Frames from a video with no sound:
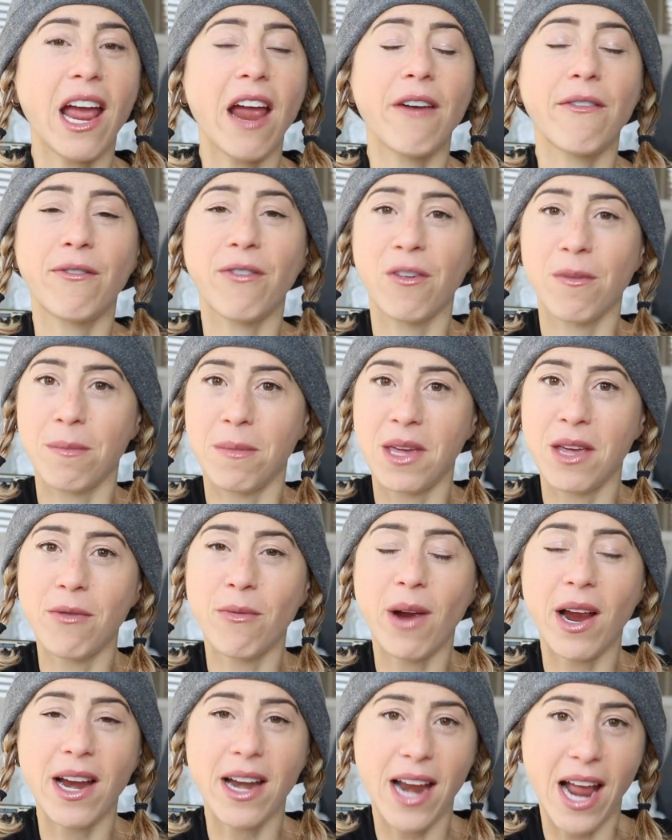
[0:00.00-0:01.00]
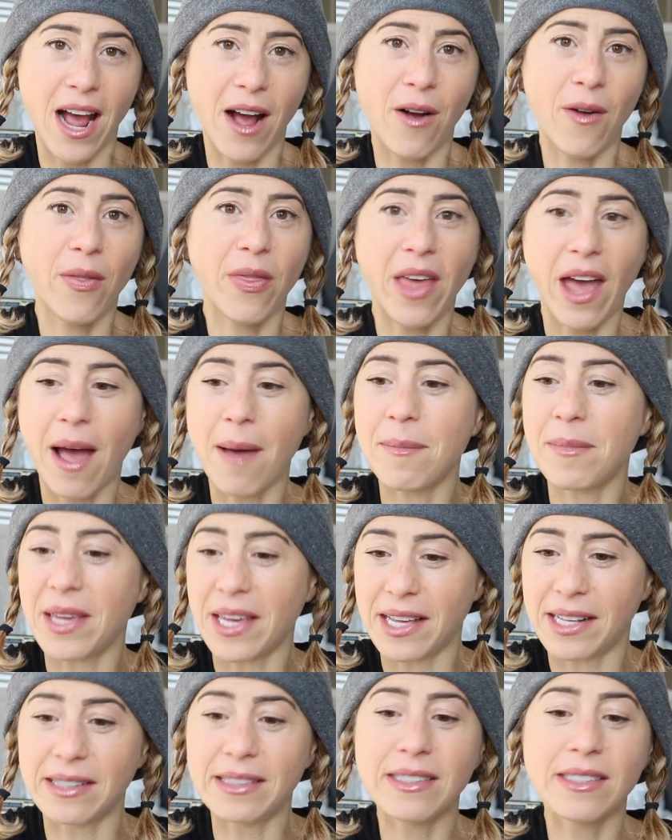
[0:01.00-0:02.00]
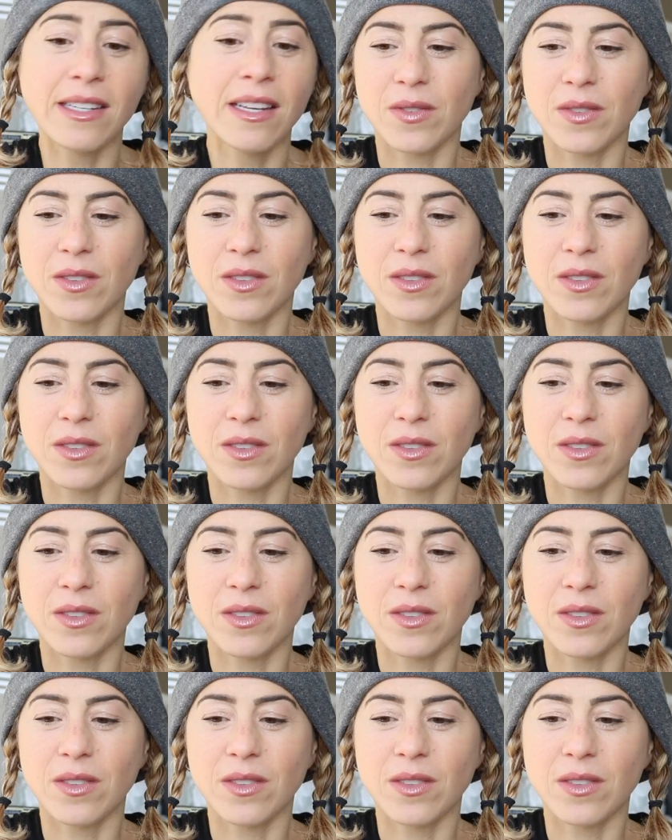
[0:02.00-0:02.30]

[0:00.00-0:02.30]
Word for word: And for me right now, that means